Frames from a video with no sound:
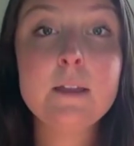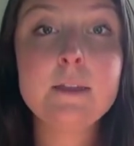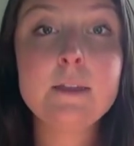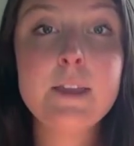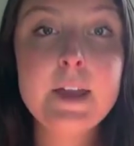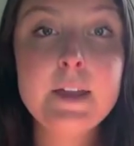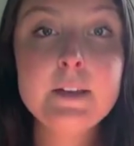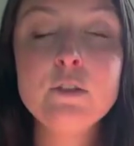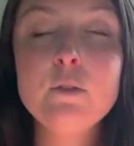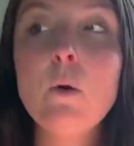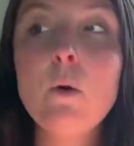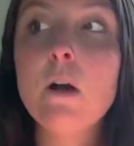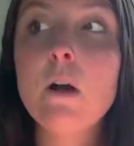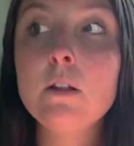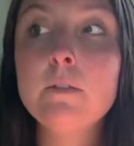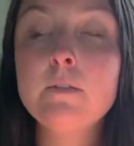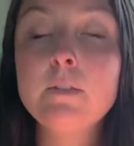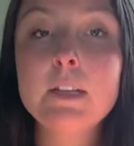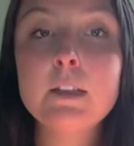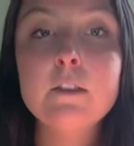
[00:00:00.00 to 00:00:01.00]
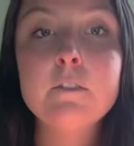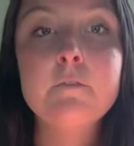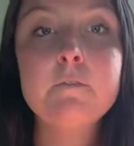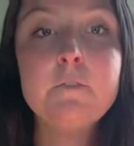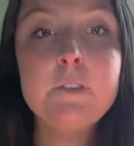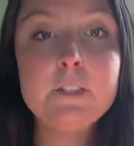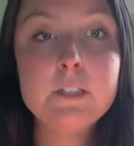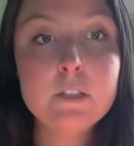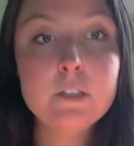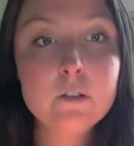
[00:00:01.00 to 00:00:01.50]
They do all of like the
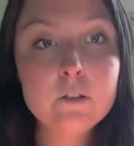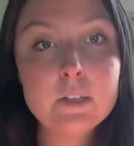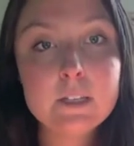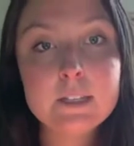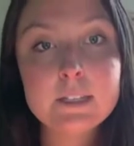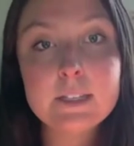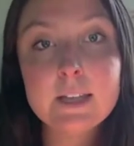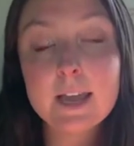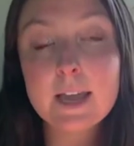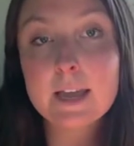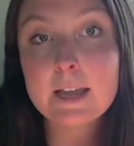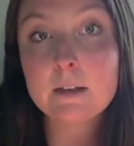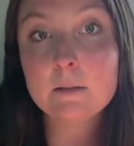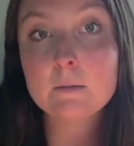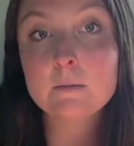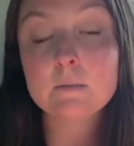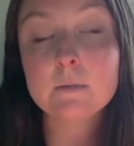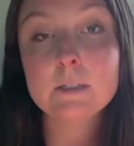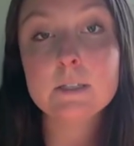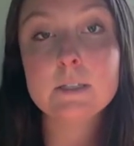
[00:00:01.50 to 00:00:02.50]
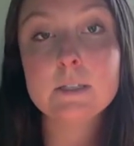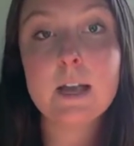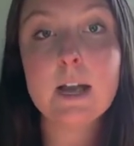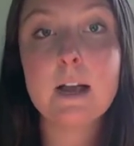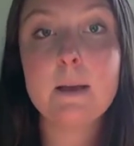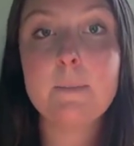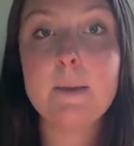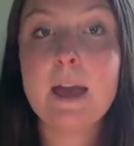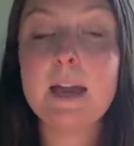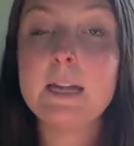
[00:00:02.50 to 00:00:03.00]
physical exams,
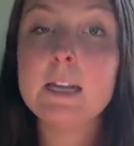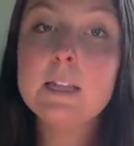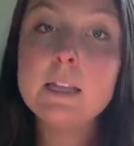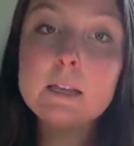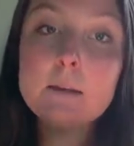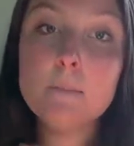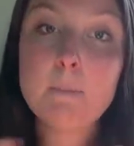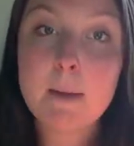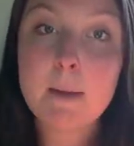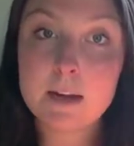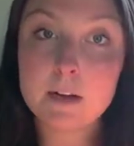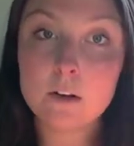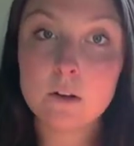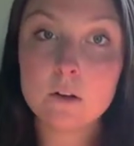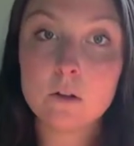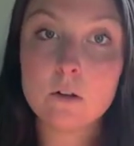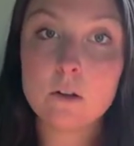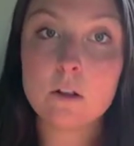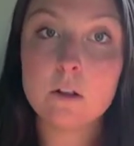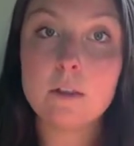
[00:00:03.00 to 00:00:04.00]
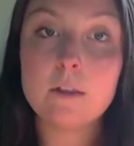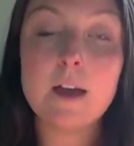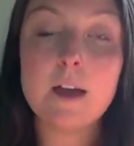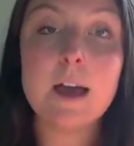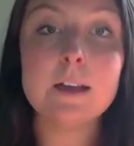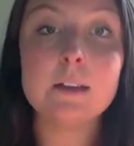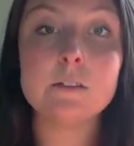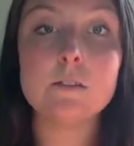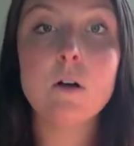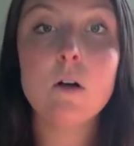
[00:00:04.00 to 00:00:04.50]
anything medical.
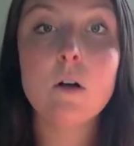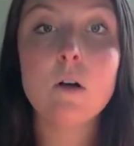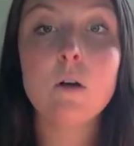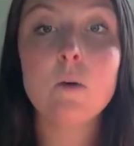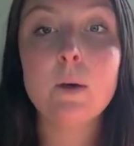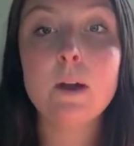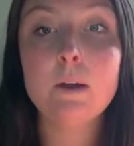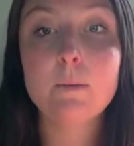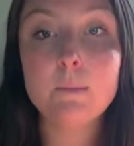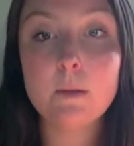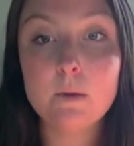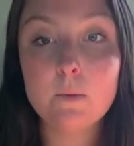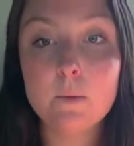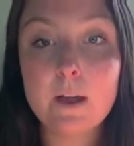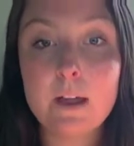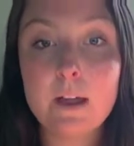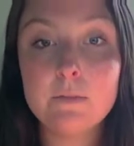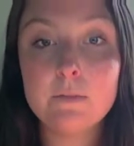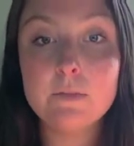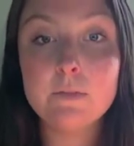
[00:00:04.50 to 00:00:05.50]
That is all what a midwife